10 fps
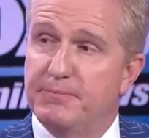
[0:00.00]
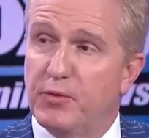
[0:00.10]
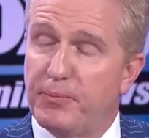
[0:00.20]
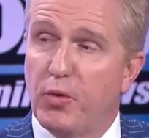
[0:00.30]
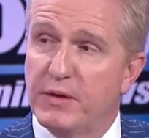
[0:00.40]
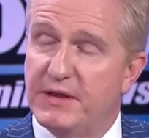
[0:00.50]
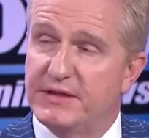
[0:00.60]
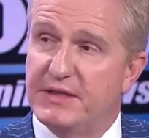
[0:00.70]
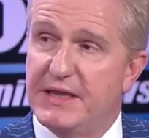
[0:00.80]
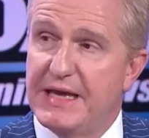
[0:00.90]
report this
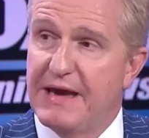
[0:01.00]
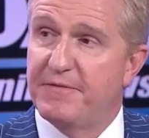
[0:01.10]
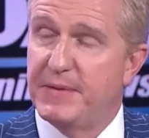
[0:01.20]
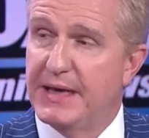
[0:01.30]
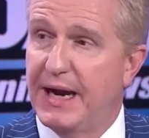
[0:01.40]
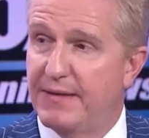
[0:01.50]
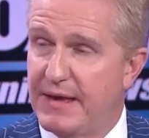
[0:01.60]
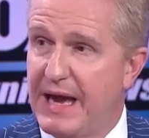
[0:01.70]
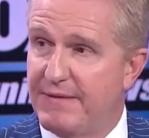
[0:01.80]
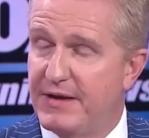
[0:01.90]
to the FBI. They
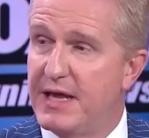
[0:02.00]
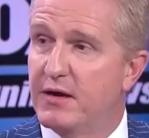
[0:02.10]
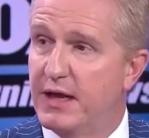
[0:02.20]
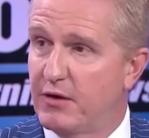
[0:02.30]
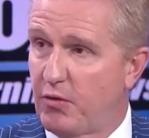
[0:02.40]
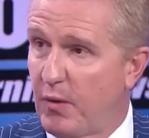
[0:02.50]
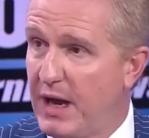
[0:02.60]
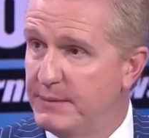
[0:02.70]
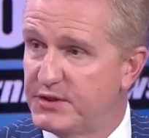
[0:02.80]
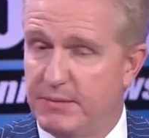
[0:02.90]
have an Internet
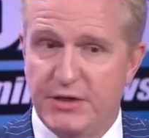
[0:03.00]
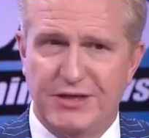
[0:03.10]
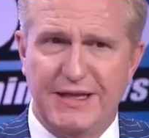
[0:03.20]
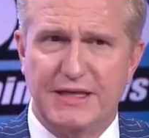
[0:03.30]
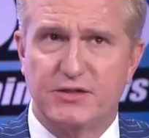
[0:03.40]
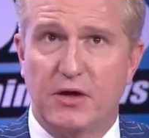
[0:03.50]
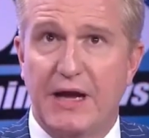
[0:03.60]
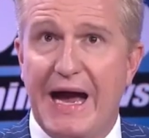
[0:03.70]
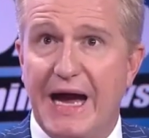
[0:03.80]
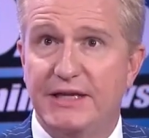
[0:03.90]
Crimes Commission. I think it's called
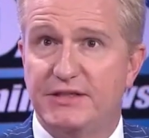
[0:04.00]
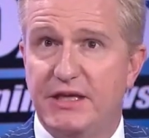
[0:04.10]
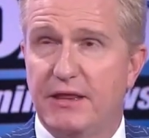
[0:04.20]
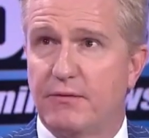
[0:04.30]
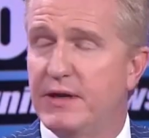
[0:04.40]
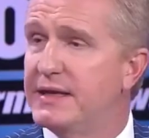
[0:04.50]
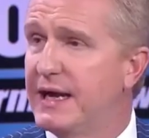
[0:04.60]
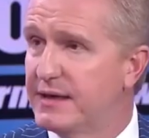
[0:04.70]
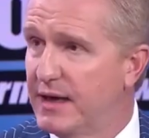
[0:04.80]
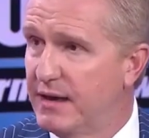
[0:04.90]

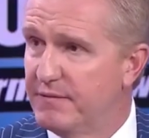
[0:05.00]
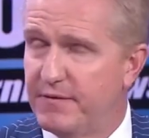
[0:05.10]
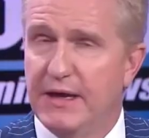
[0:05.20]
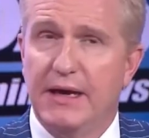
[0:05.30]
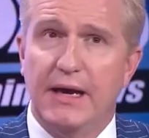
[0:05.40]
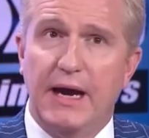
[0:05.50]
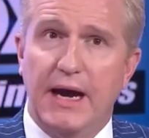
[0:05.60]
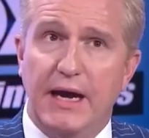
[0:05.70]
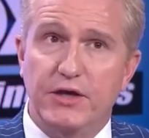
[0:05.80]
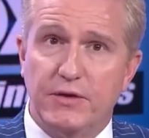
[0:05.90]
IC3.gov.
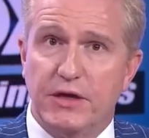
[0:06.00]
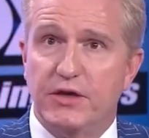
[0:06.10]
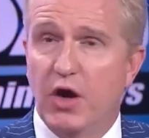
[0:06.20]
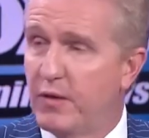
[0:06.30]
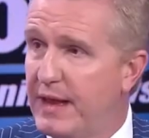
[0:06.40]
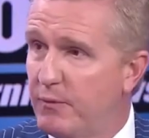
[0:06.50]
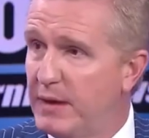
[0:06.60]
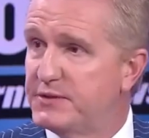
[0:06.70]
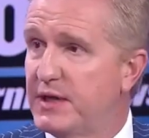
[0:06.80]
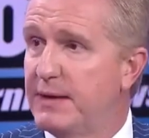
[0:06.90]
You can go to that
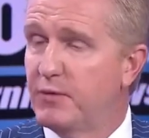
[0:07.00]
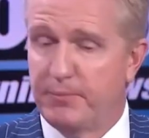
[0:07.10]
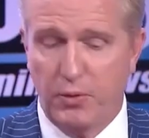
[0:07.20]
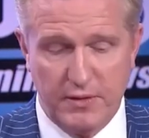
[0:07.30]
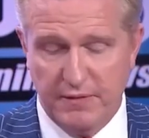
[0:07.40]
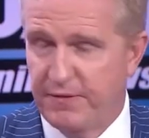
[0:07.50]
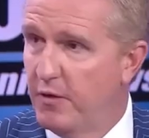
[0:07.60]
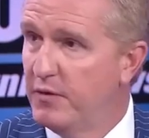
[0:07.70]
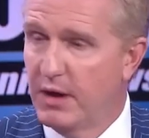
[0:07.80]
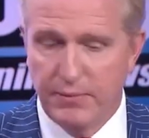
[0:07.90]
website, report the
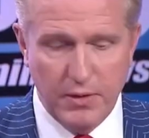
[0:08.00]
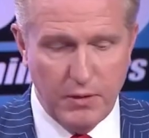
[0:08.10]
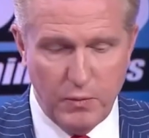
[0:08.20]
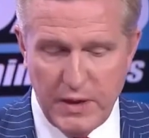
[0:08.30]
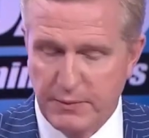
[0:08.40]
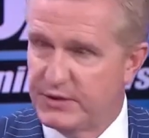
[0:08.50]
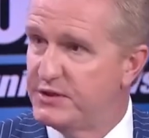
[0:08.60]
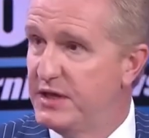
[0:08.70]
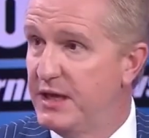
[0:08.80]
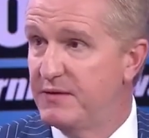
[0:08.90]
phone number, when it was
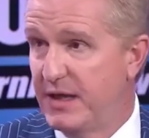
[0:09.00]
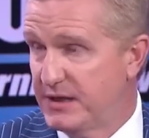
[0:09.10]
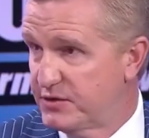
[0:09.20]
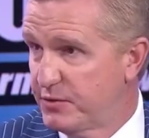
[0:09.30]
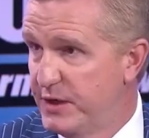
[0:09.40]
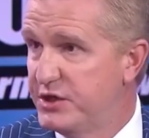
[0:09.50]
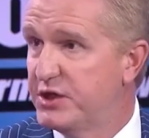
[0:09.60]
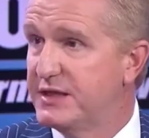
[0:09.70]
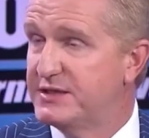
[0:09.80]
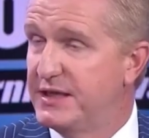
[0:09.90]
sent, take a
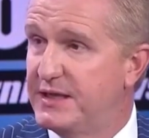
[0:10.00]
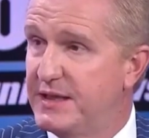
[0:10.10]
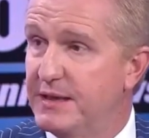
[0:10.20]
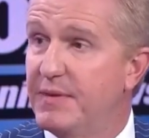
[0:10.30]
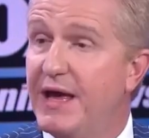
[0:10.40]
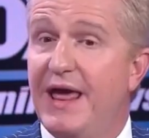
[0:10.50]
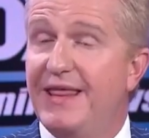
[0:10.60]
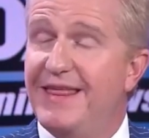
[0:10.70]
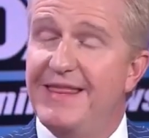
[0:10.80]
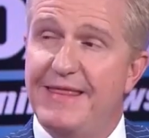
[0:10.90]
screenshot, send it to them.
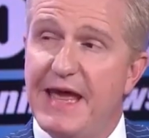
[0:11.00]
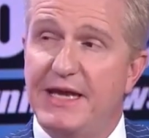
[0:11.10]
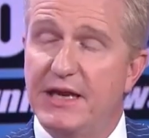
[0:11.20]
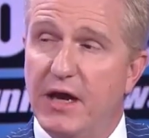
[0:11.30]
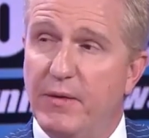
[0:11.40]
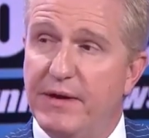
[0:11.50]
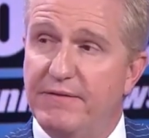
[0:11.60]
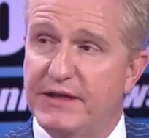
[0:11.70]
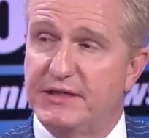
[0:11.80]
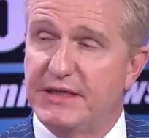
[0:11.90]
Then they can go and
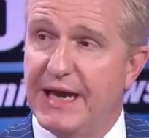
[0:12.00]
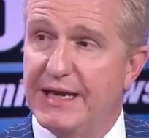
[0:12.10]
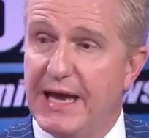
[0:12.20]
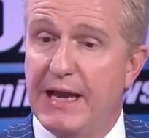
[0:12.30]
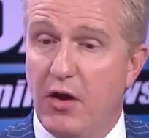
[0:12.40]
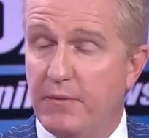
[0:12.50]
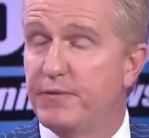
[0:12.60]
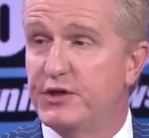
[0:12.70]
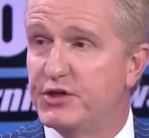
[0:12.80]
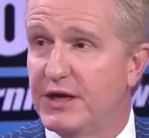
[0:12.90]
investigate and
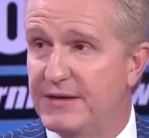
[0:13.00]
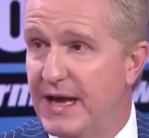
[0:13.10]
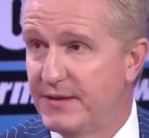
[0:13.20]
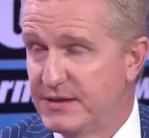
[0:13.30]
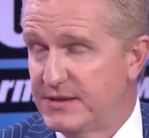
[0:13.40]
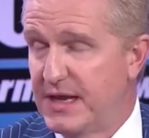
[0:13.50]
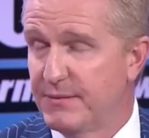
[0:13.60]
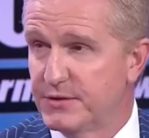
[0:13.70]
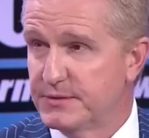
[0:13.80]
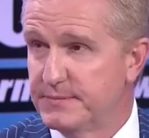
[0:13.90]
hopefully shut down these scammers.